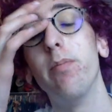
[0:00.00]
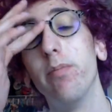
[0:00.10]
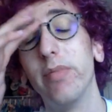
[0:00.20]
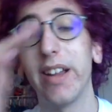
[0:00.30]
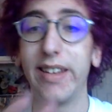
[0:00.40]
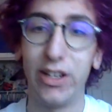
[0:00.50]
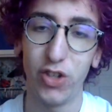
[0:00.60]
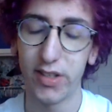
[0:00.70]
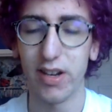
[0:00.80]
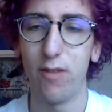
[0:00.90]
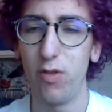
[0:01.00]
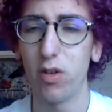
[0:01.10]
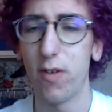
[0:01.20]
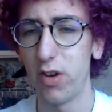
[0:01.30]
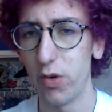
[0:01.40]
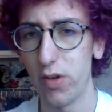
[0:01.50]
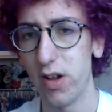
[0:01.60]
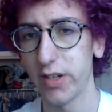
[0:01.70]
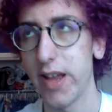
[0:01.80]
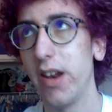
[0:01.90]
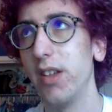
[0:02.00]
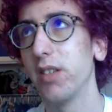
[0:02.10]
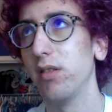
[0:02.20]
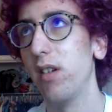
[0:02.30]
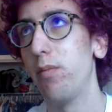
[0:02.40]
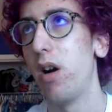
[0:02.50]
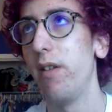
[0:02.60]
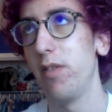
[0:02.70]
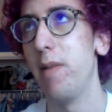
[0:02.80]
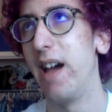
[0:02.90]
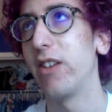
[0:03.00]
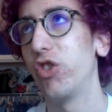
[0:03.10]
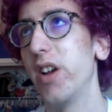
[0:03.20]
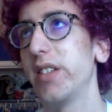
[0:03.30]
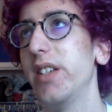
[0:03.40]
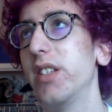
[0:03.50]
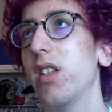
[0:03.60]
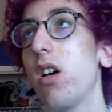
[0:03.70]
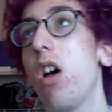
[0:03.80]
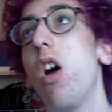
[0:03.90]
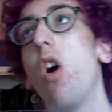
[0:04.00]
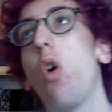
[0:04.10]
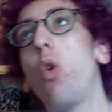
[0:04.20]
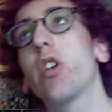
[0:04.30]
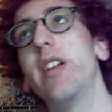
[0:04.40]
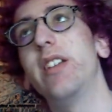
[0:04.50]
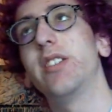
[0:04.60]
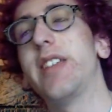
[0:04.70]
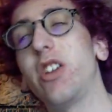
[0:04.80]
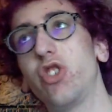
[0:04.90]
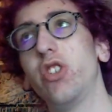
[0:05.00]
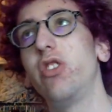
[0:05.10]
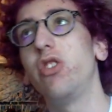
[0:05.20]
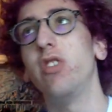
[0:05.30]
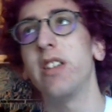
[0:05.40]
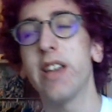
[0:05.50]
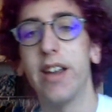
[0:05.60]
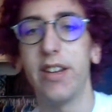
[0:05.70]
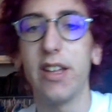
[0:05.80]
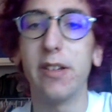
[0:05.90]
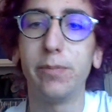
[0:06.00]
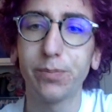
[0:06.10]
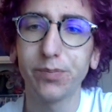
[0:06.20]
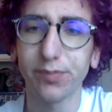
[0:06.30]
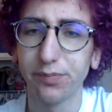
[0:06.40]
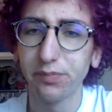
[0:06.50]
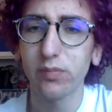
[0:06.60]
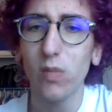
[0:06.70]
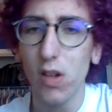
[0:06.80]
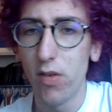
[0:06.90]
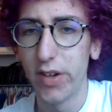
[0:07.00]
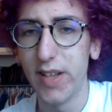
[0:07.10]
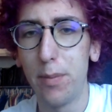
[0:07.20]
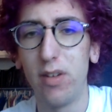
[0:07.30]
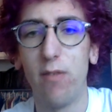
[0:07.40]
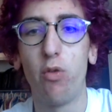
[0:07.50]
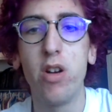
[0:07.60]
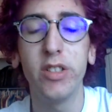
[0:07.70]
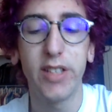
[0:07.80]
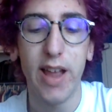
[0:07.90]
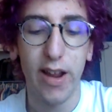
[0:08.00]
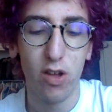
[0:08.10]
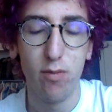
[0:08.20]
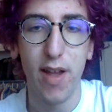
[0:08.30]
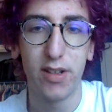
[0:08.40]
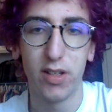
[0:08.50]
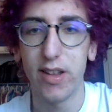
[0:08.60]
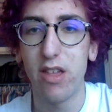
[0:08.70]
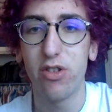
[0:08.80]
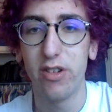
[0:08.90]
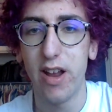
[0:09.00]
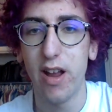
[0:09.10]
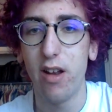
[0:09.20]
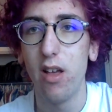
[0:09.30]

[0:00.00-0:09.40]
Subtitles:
like digits, however you call it, I don't know what octet is, part of the MAC address is the organizational unique ID. For example, if Realtek, who makes Ethernet